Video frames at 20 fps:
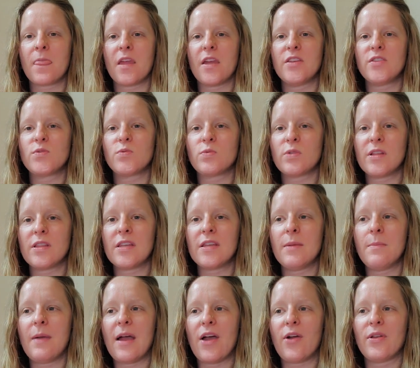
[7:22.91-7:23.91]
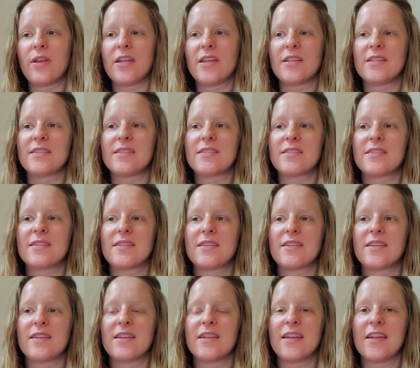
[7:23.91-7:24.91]
is really about its
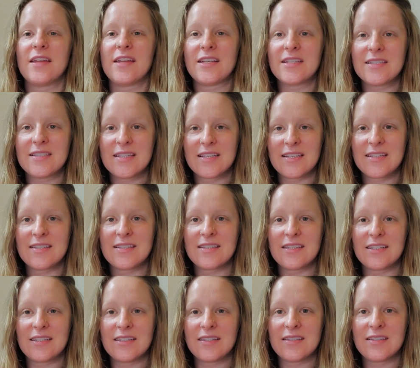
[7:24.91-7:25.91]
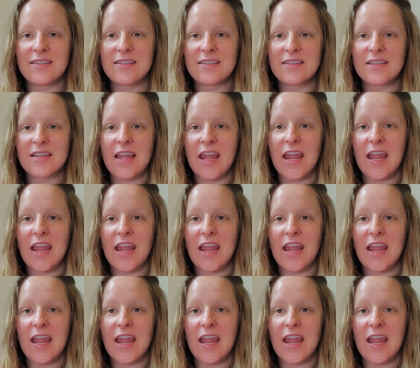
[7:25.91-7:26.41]
existence